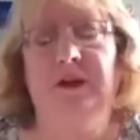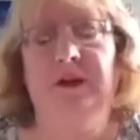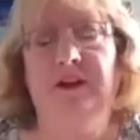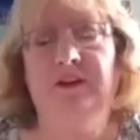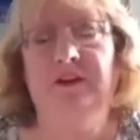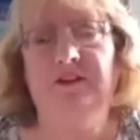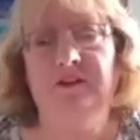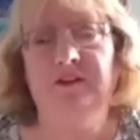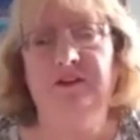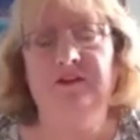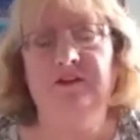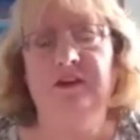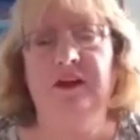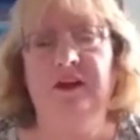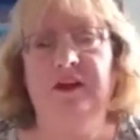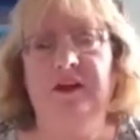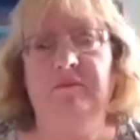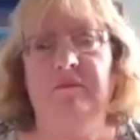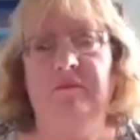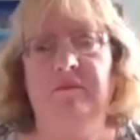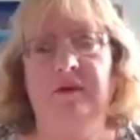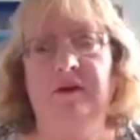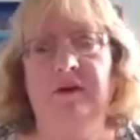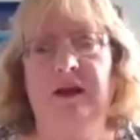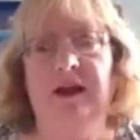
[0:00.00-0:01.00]
asset.
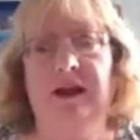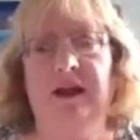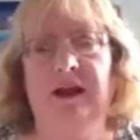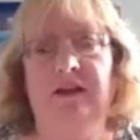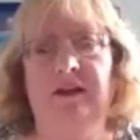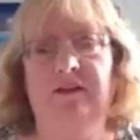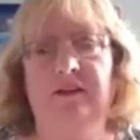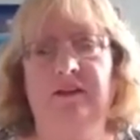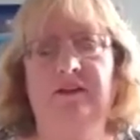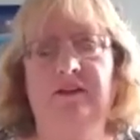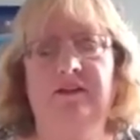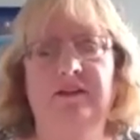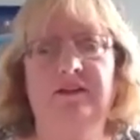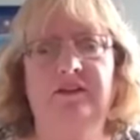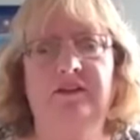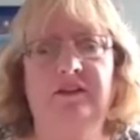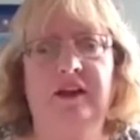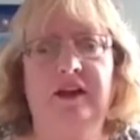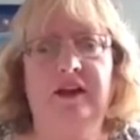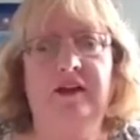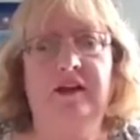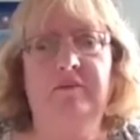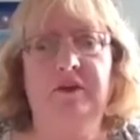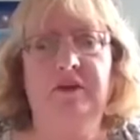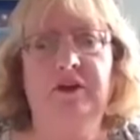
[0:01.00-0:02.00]
And this is
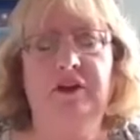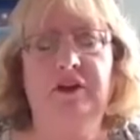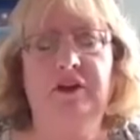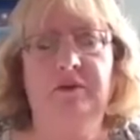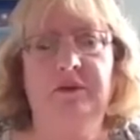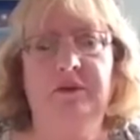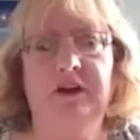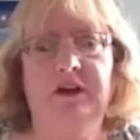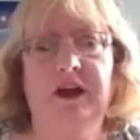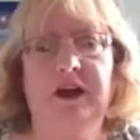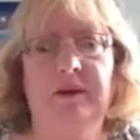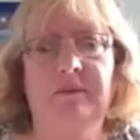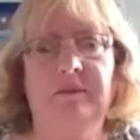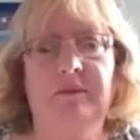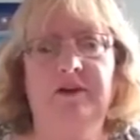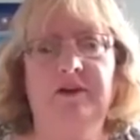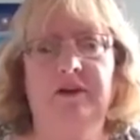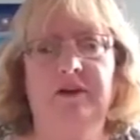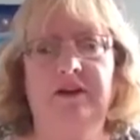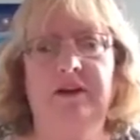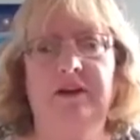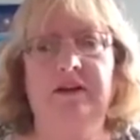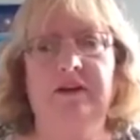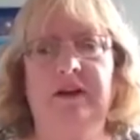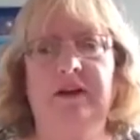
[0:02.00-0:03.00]
human capital,
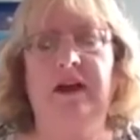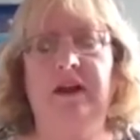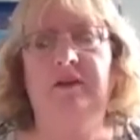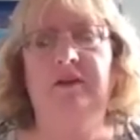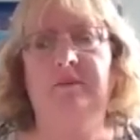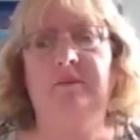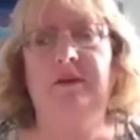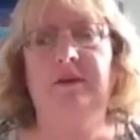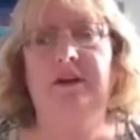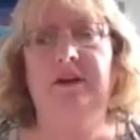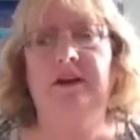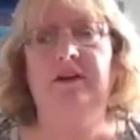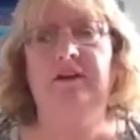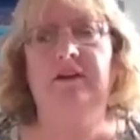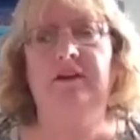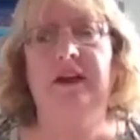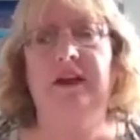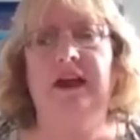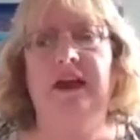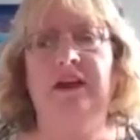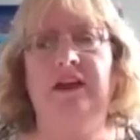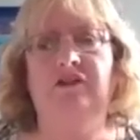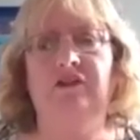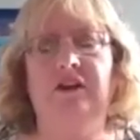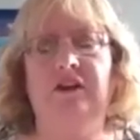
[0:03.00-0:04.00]
and in particular, the
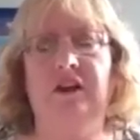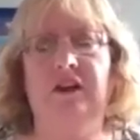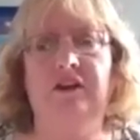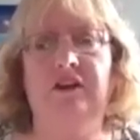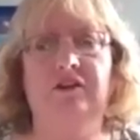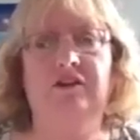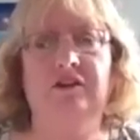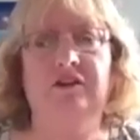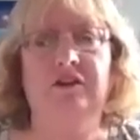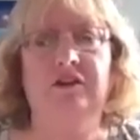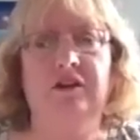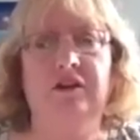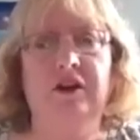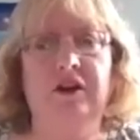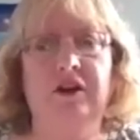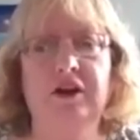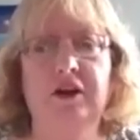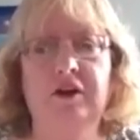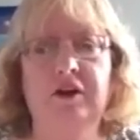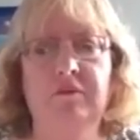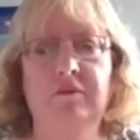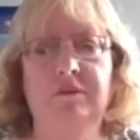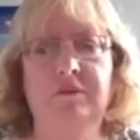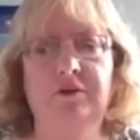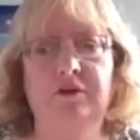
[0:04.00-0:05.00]
education
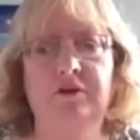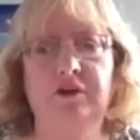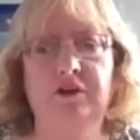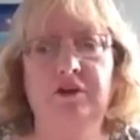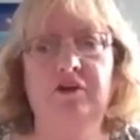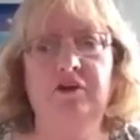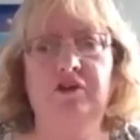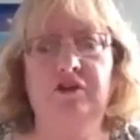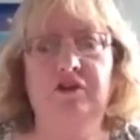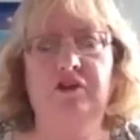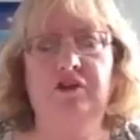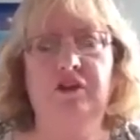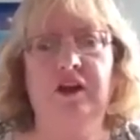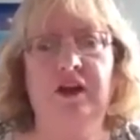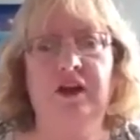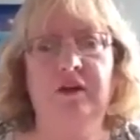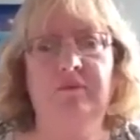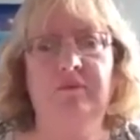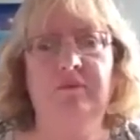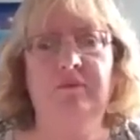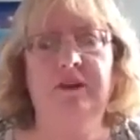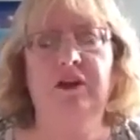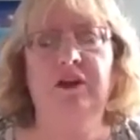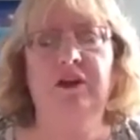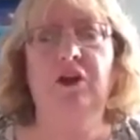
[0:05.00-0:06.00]
produced, the
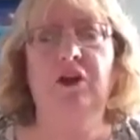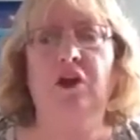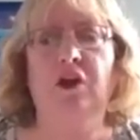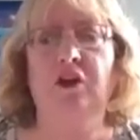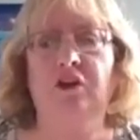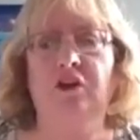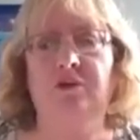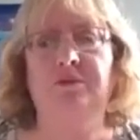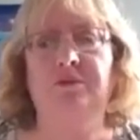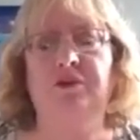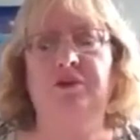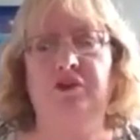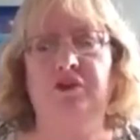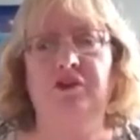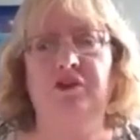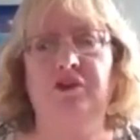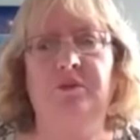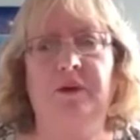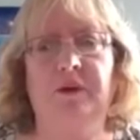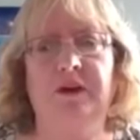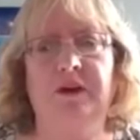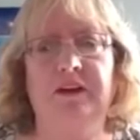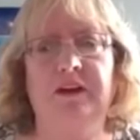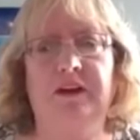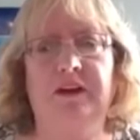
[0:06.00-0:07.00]
knowledge produced
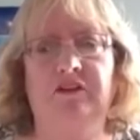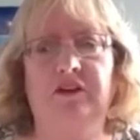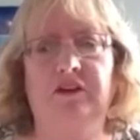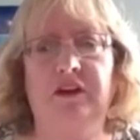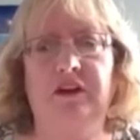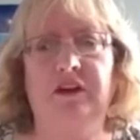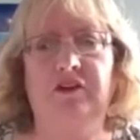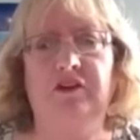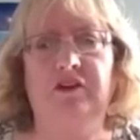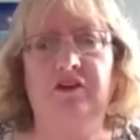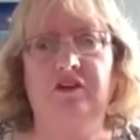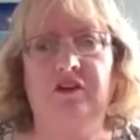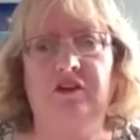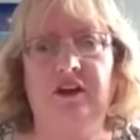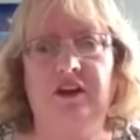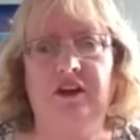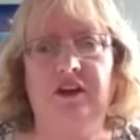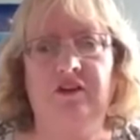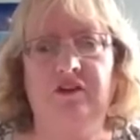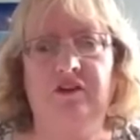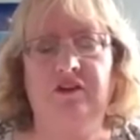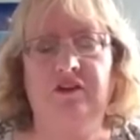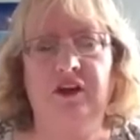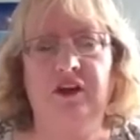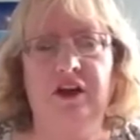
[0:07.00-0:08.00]
by the education
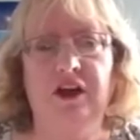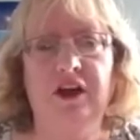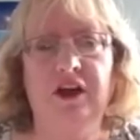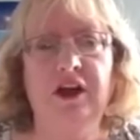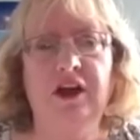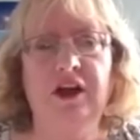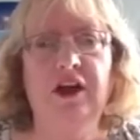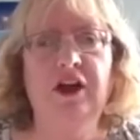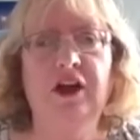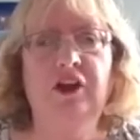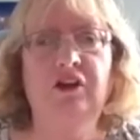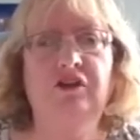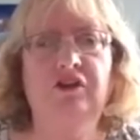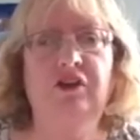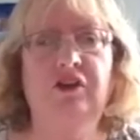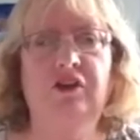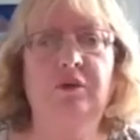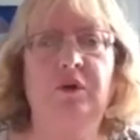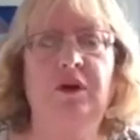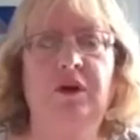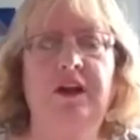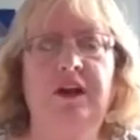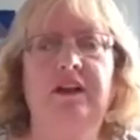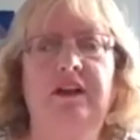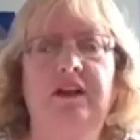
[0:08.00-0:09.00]
sector.
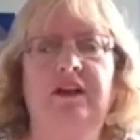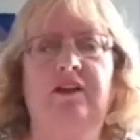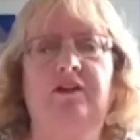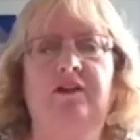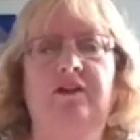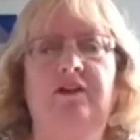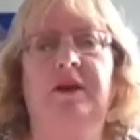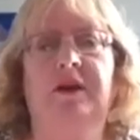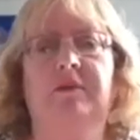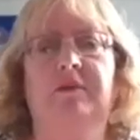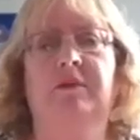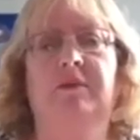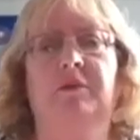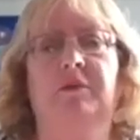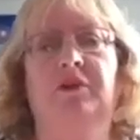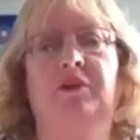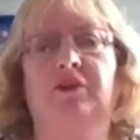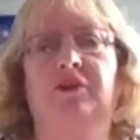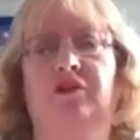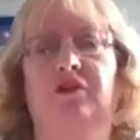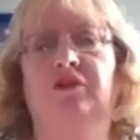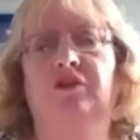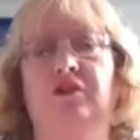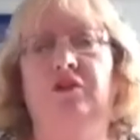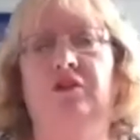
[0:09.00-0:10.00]
So in this paper, which
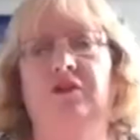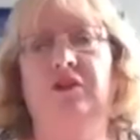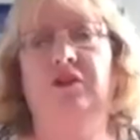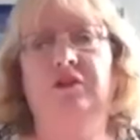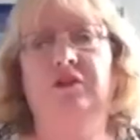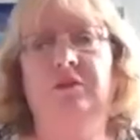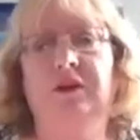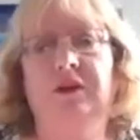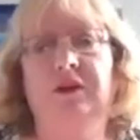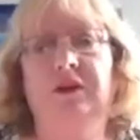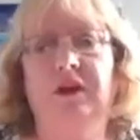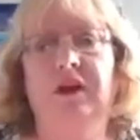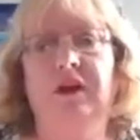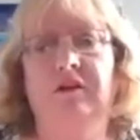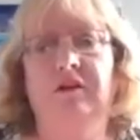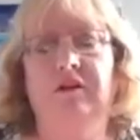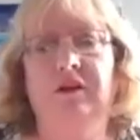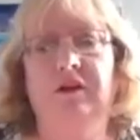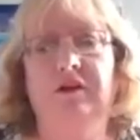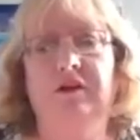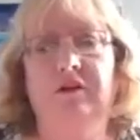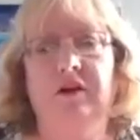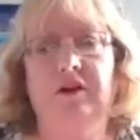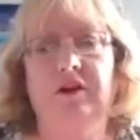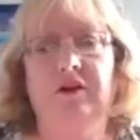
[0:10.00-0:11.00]
is joined with Carol
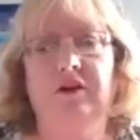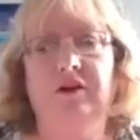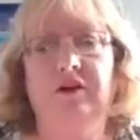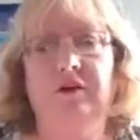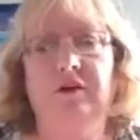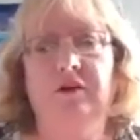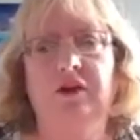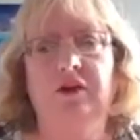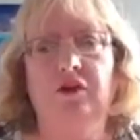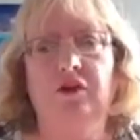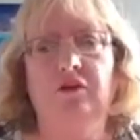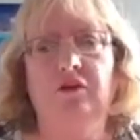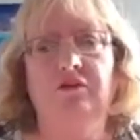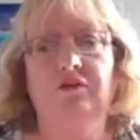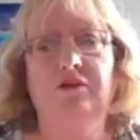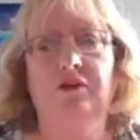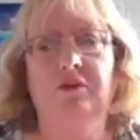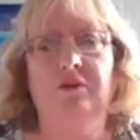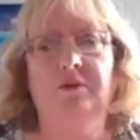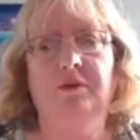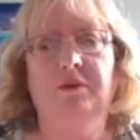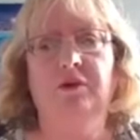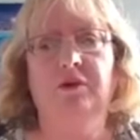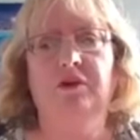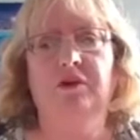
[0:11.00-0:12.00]
Corrado at the Conference
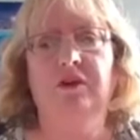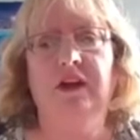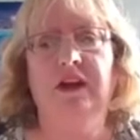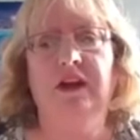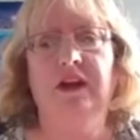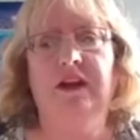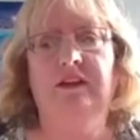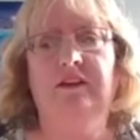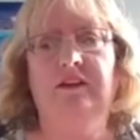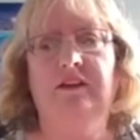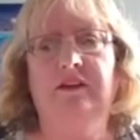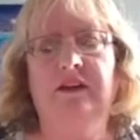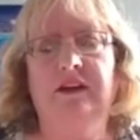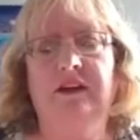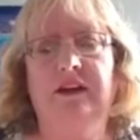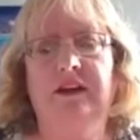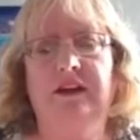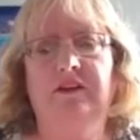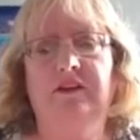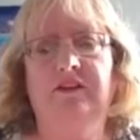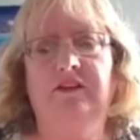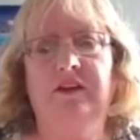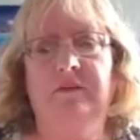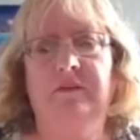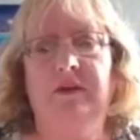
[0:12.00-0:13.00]
Board and Leah
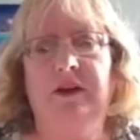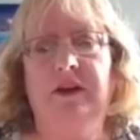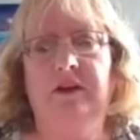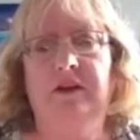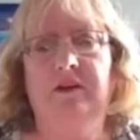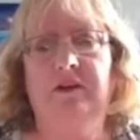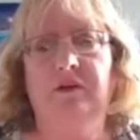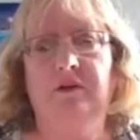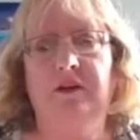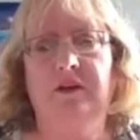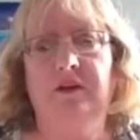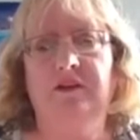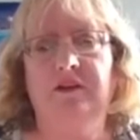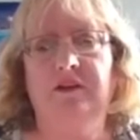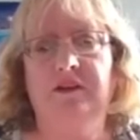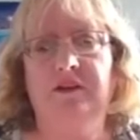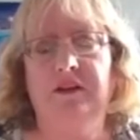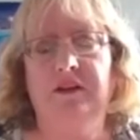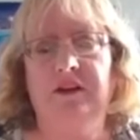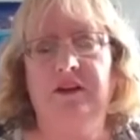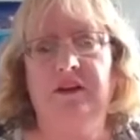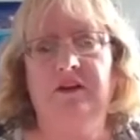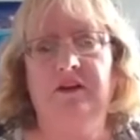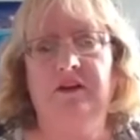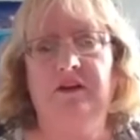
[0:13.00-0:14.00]
Samak at
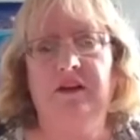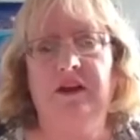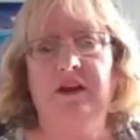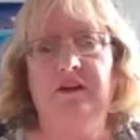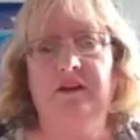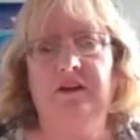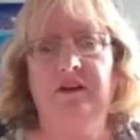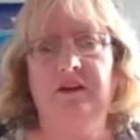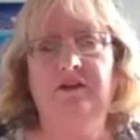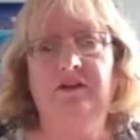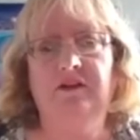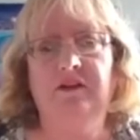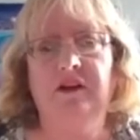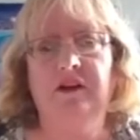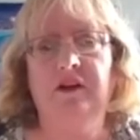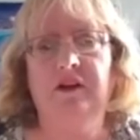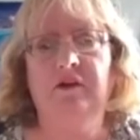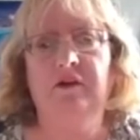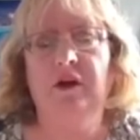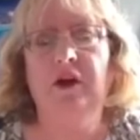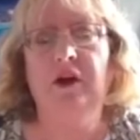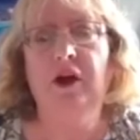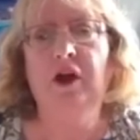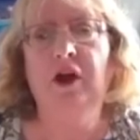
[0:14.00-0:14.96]
OECD and ESCO,